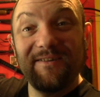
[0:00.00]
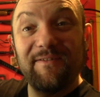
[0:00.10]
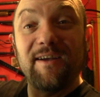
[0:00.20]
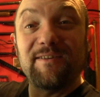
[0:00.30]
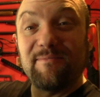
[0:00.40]

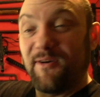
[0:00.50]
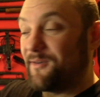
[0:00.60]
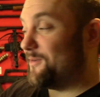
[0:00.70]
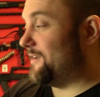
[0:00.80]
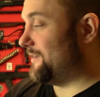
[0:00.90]
Thank you, my
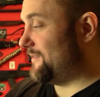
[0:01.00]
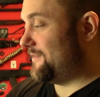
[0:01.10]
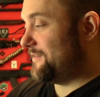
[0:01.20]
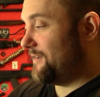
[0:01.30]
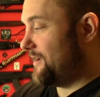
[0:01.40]
queen.
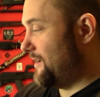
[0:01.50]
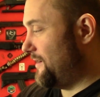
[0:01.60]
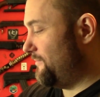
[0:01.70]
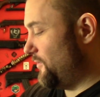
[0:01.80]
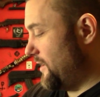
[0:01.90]

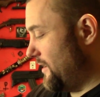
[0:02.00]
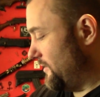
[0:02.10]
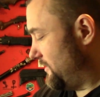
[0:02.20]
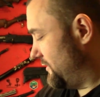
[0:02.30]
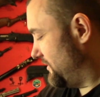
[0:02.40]
Um, what
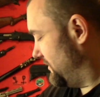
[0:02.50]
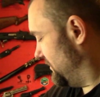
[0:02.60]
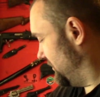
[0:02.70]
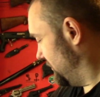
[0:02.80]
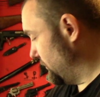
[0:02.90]
else?
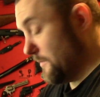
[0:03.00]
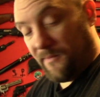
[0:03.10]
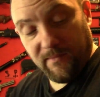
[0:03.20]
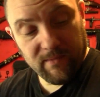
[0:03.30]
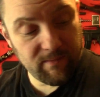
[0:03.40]

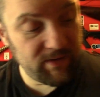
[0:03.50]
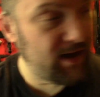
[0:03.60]
But